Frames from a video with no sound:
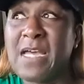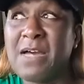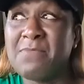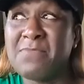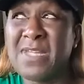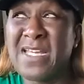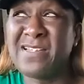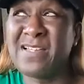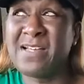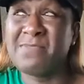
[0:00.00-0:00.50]

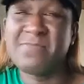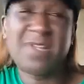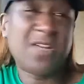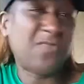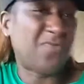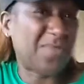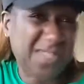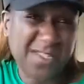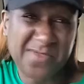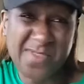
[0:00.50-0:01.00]
I'm
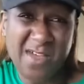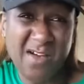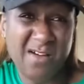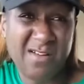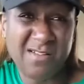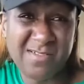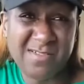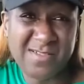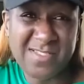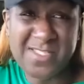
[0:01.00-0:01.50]
not with the
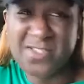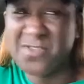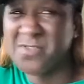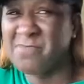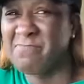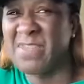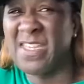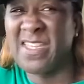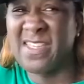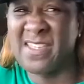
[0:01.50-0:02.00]
thongs
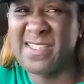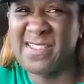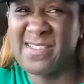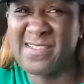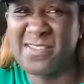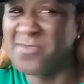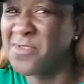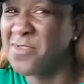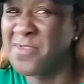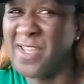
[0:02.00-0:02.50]
on men.
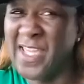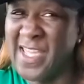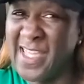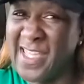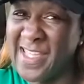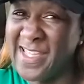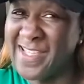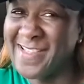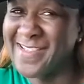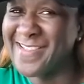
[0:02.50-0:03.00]
Don't do
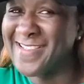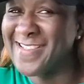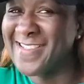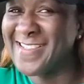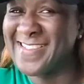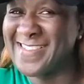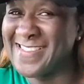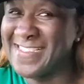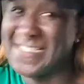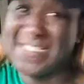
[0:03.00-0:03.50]
that.
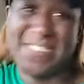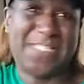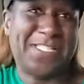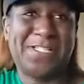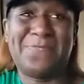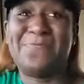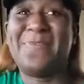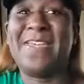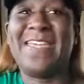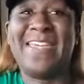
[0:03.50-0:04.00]

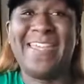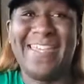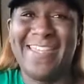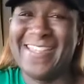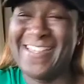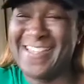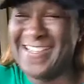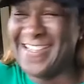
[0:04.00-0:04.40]
Just me.